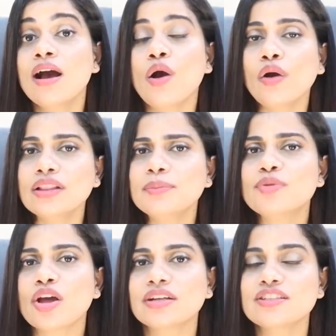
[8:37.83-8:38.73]
all the
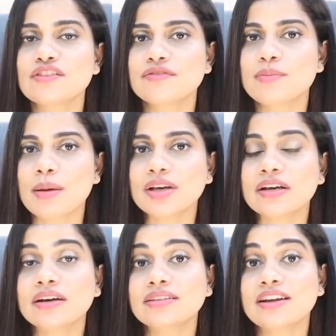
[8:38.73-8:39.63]
products of
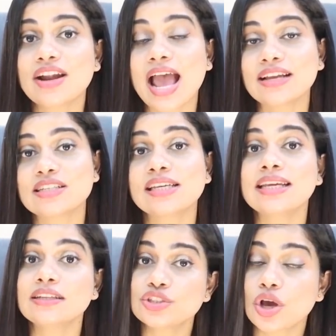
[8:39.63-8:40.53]
Mamaearth are
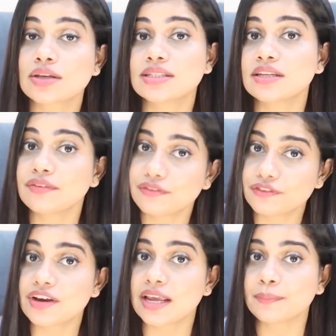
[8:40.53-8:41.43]
actually toxin
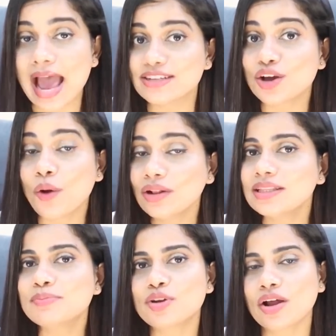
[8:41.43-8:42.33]
free, and all
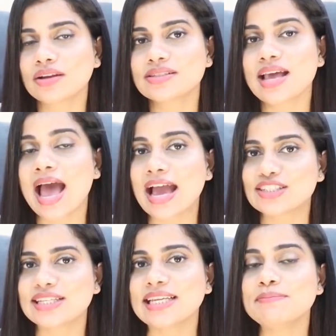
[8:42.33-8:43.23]
the products are
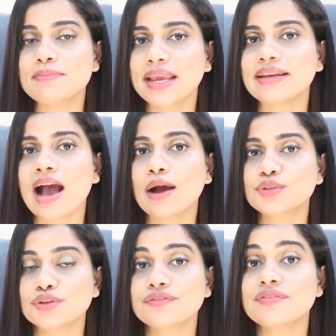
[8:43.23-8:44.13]
actually made
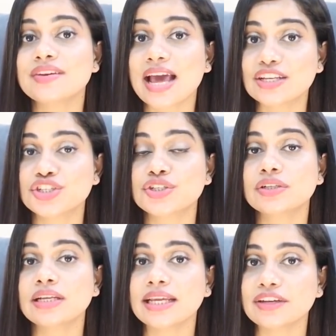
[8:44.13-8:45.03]
out of
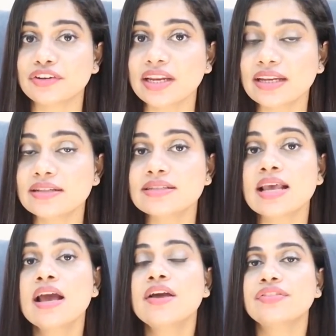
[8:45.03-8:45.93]
natural ingredients.
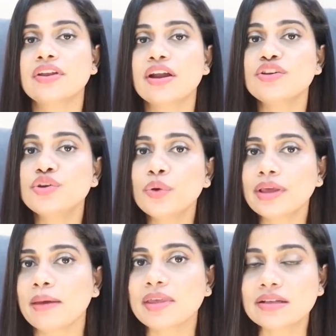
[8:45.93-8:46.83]
There are no
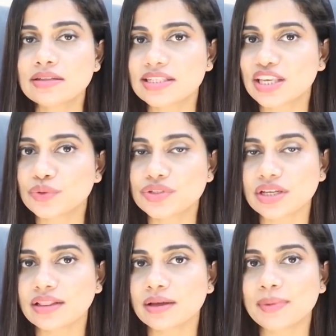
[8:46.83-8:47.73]
chemicals used
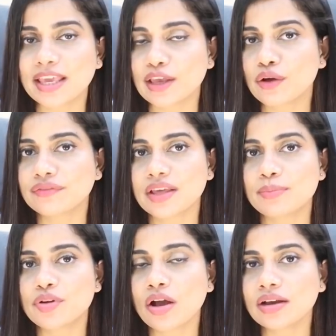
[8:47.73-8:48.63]
in the making of their
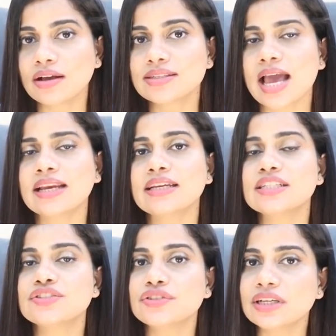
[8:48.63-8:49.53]
products, and it
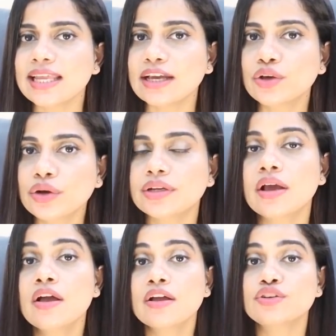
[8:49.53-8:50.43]
is really good
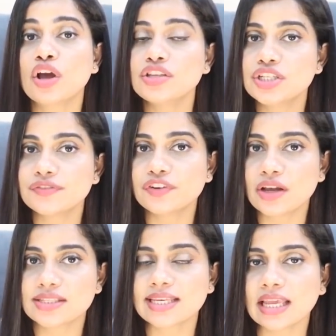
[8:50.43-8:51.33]
not just for
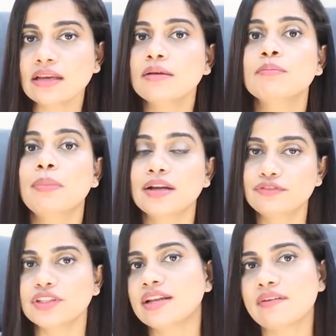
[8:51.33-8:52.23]
our skin but
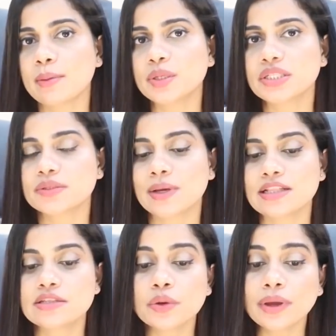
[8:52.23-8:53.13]
for the environment as well.
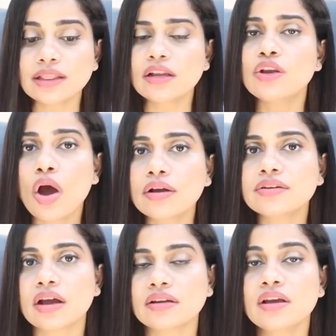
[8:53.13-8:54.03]
So in the long
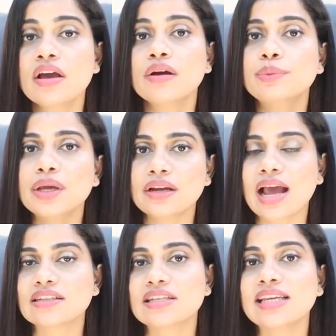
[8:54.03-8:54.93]
run, we are
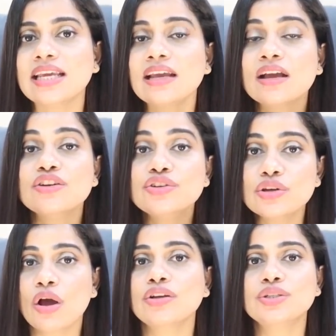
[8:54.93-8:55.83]
actually
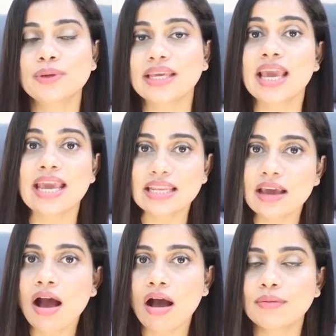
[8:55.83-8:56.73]
not doing any
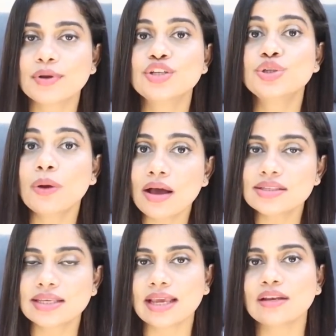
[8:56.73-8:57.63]
harm to our
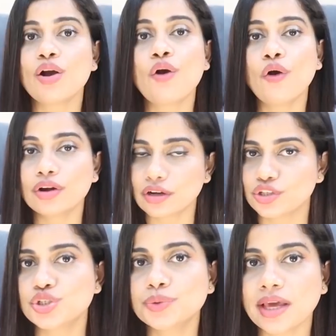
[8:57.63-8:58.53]
skin or
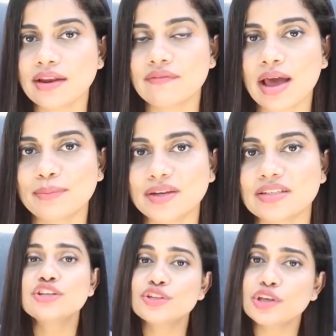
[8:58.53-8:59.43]
to the environment.
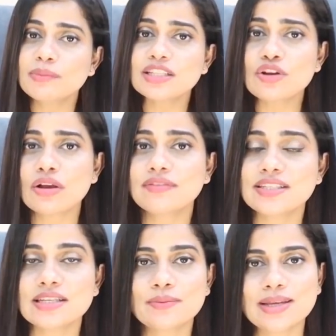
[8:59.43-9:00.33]
So you must
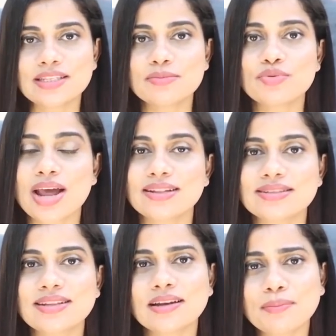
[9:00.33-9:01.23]
always invest in brands
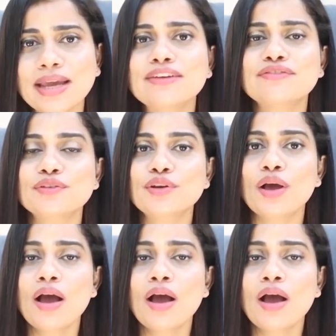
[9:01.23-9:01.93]
that are mindful